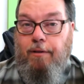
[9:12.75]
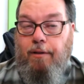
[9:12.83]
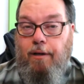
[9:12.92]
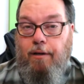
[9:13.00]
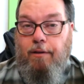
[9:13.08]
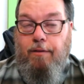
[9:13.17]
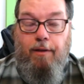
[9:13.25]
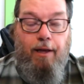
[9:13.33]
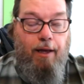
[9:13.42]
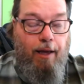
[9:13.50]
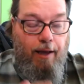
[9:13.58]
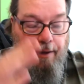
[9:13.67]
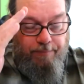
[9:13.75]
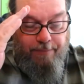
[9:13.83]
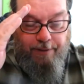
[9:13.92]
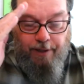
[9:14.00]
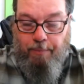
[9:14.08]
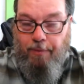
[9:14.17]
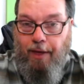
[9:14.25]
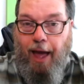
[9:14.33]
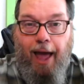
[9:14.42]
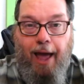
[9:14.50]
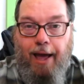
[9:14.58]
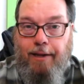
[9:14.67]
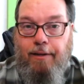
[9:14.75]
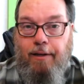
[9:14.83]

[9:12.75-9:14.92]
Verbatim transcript: Uh, the tip of the hat